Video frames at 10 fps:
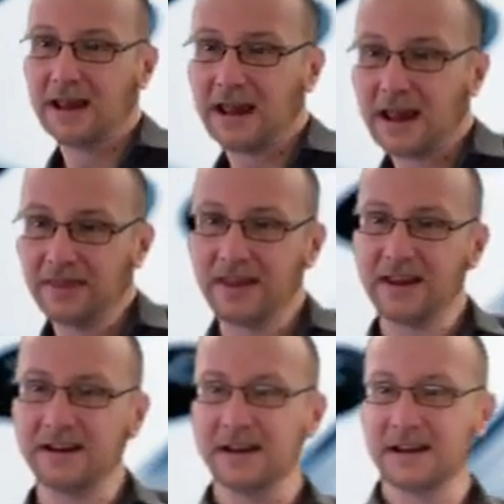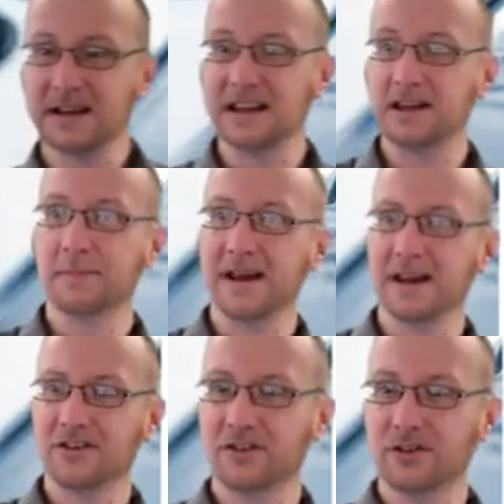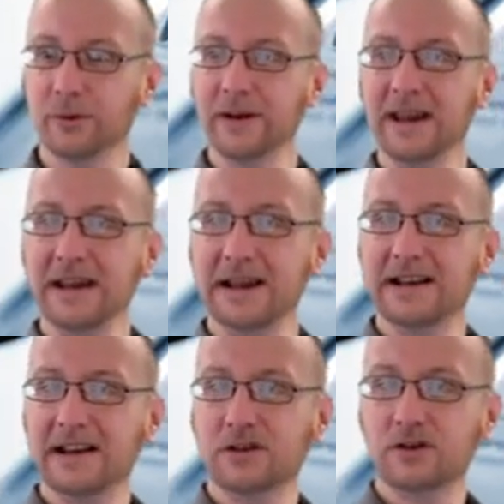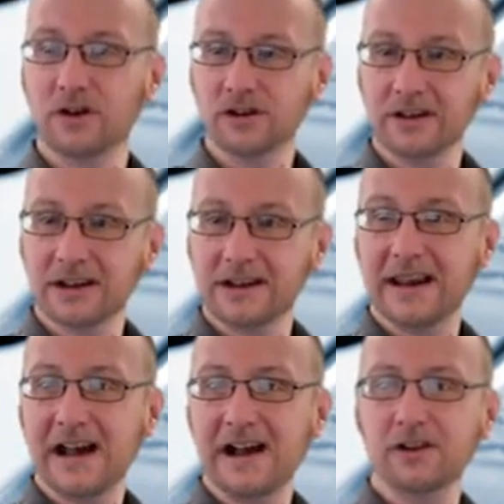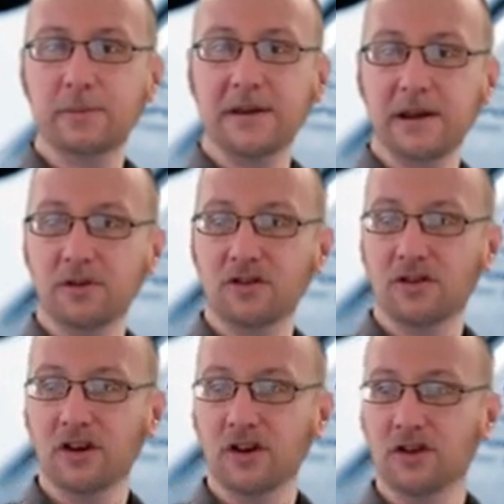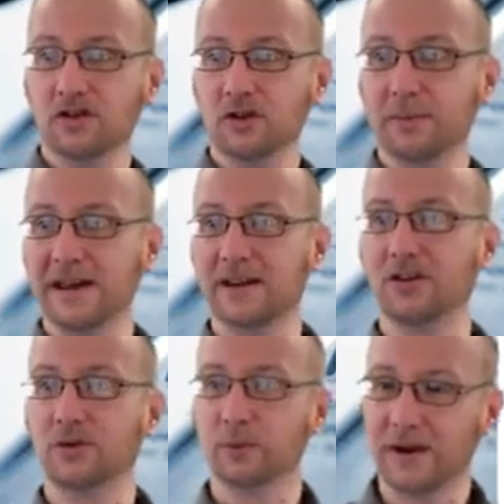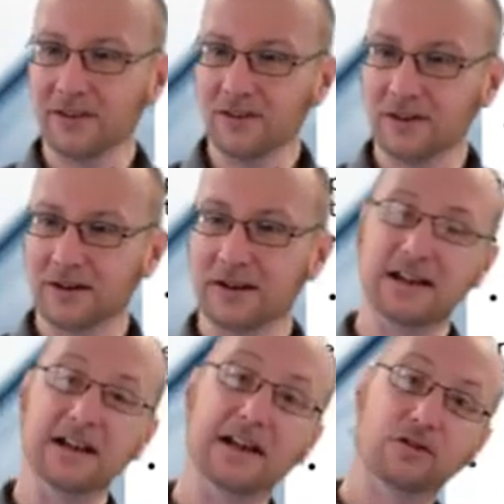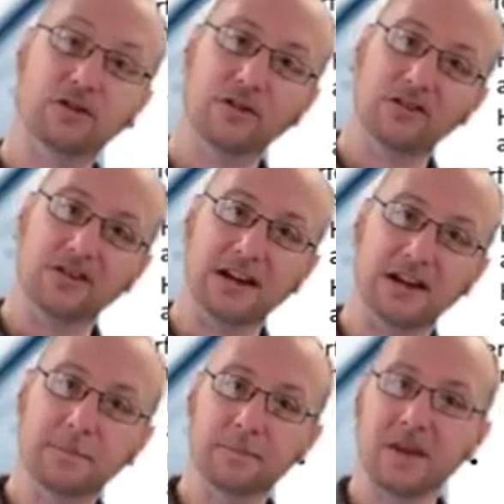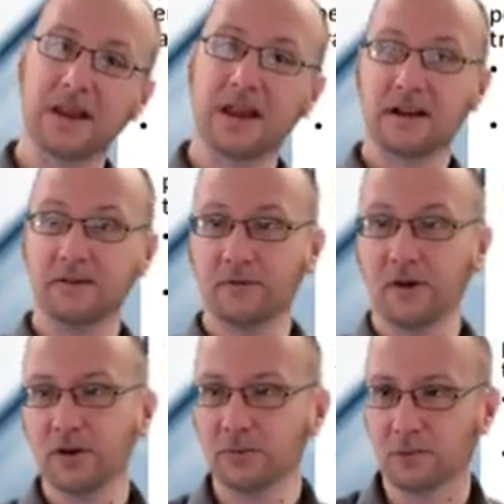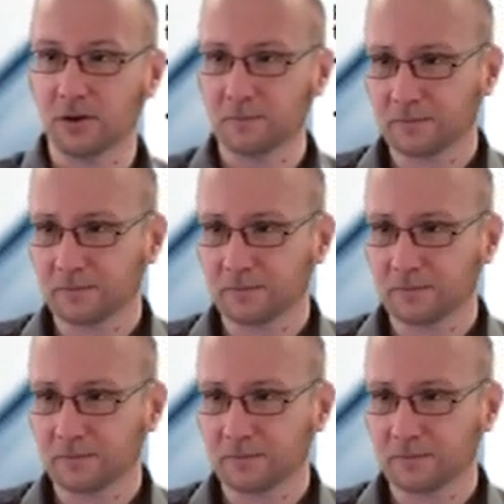And then he makes 3 electronic account payments to pay his rent, electricity, and phone bill.